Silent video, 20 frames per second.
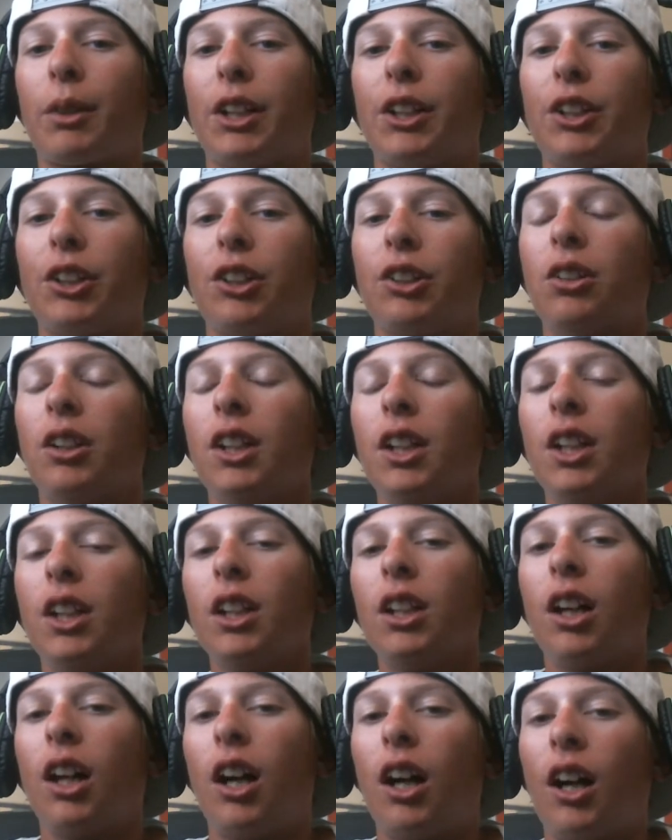me to do.
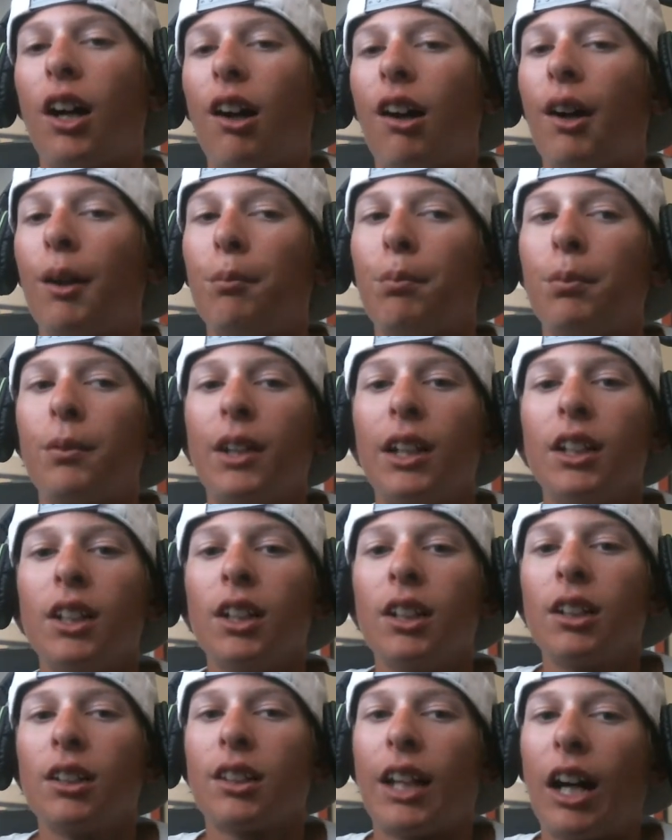Um,
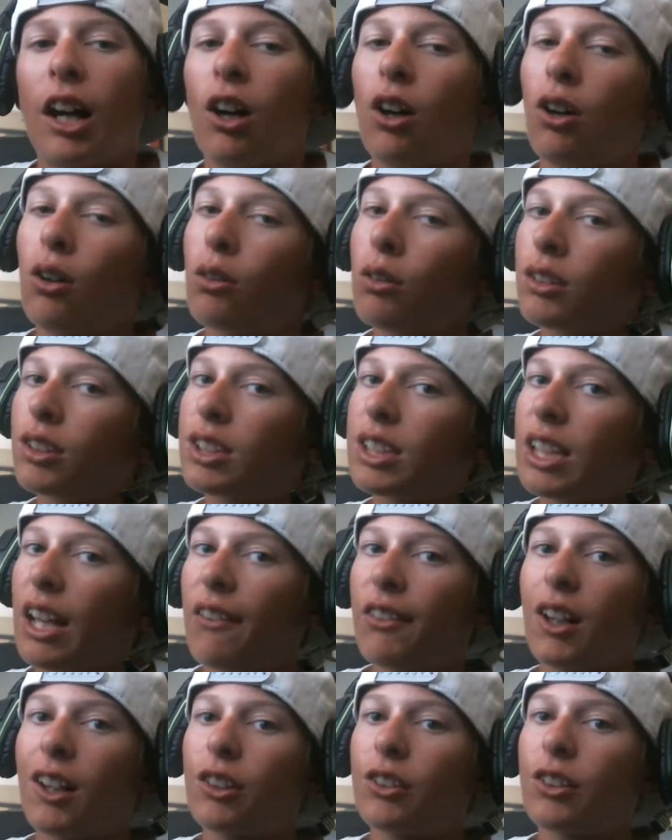now,
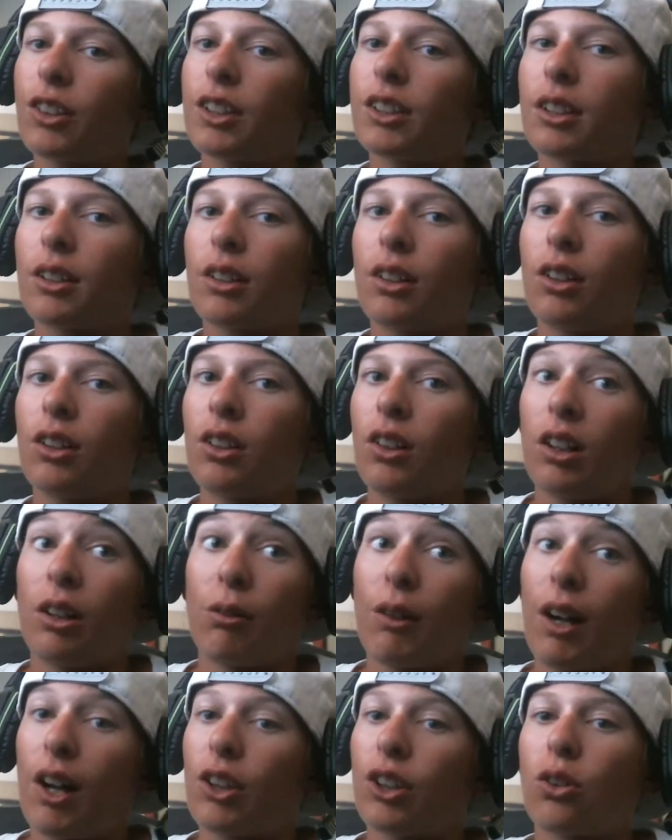seven hundred's
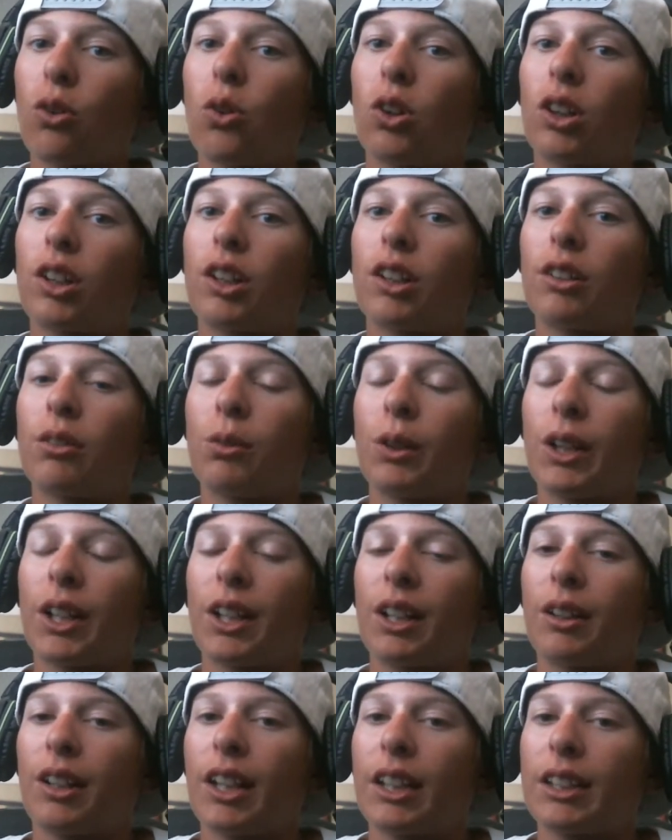around the corner, we
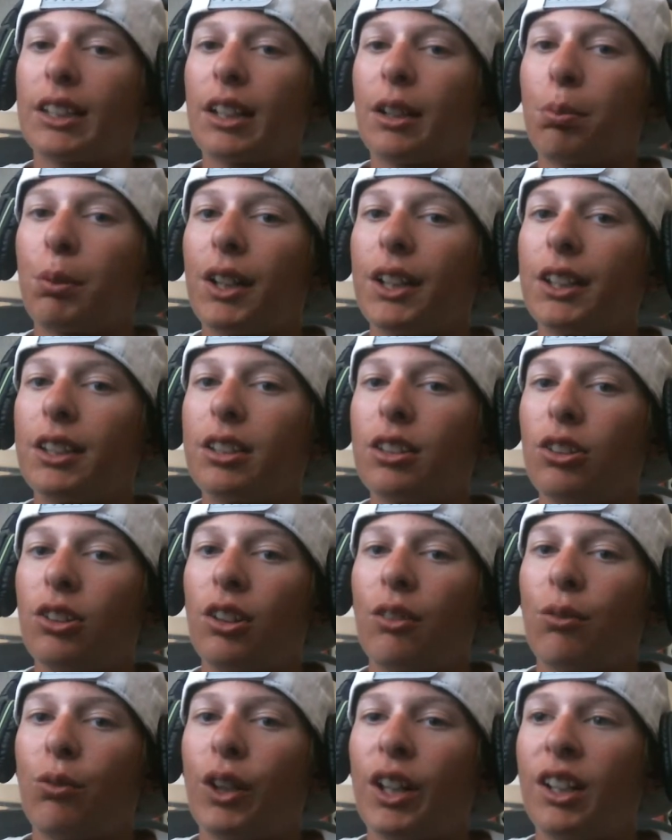can get there pretty
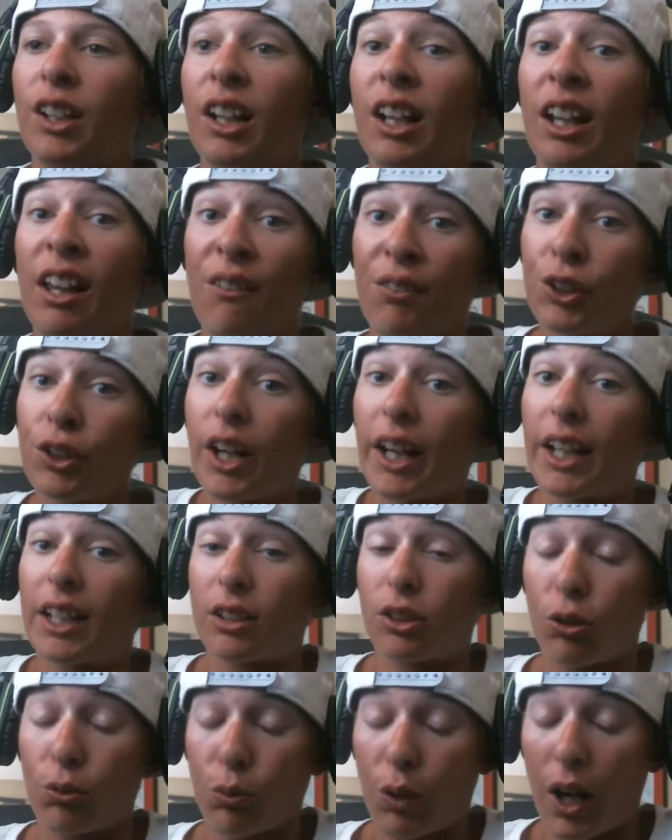soon if we, if you
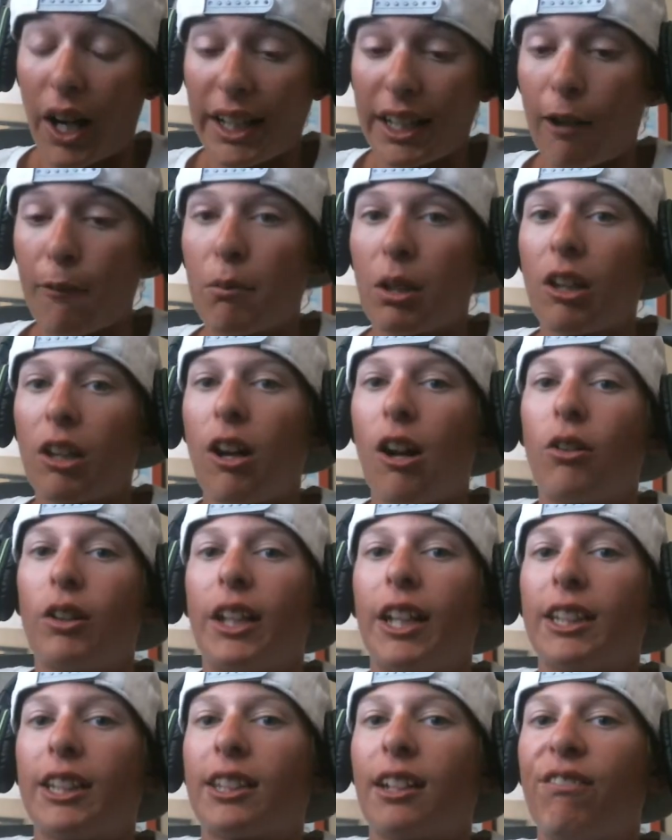guys go right down below
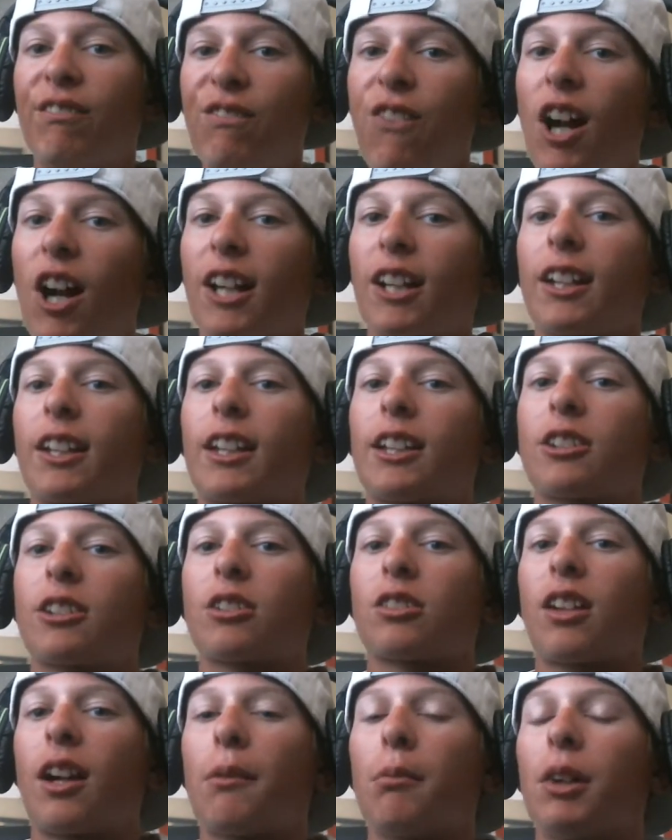and hit the fuck out of that
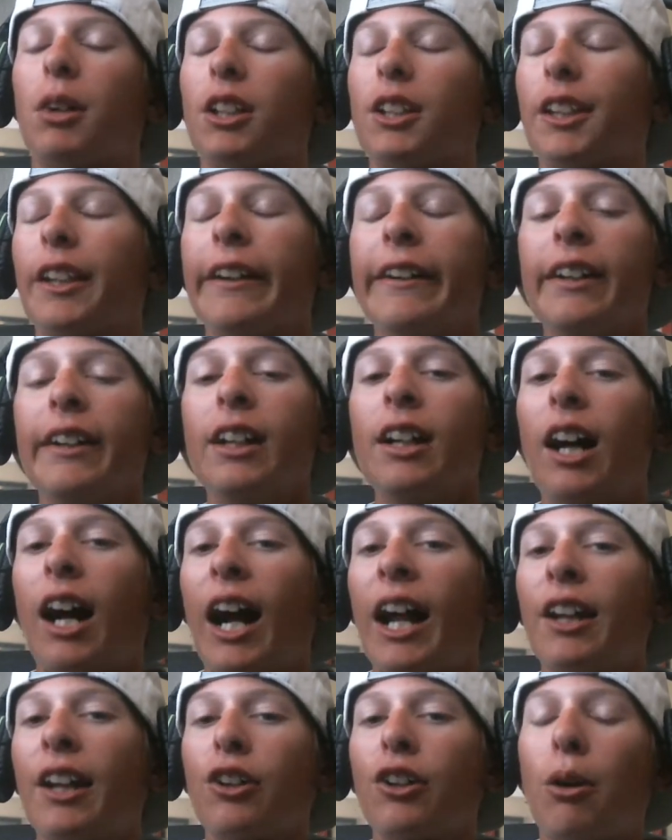subscribe button.
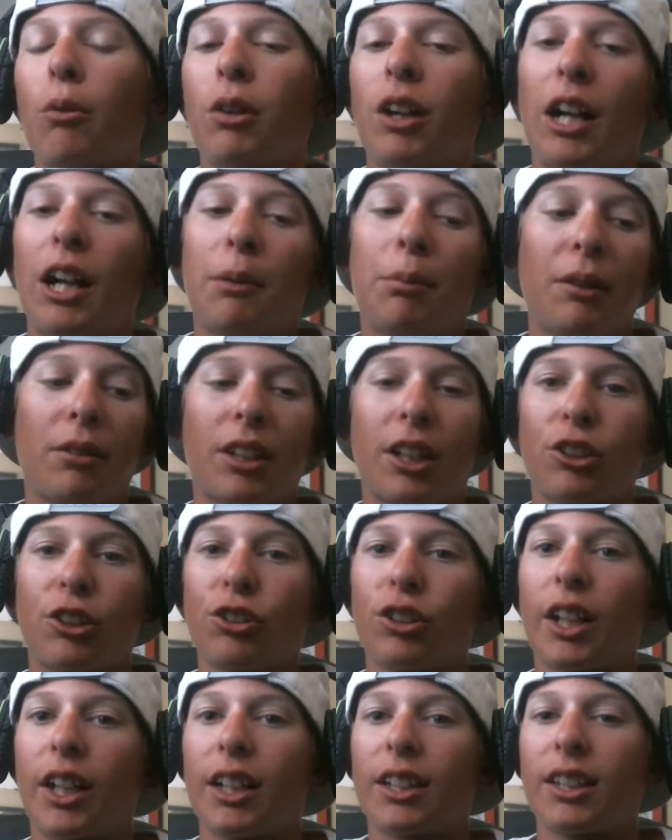I don't know where I'd be without
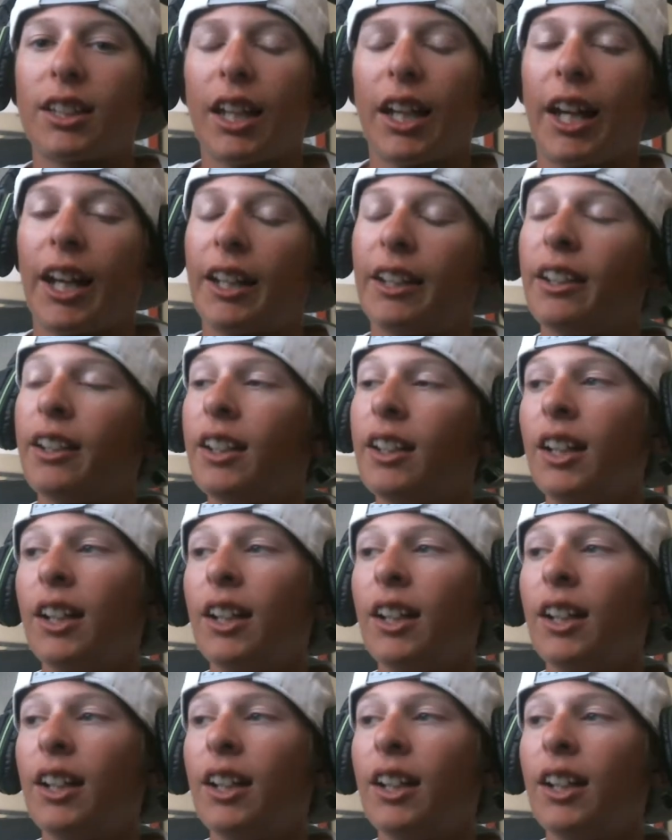you guys, and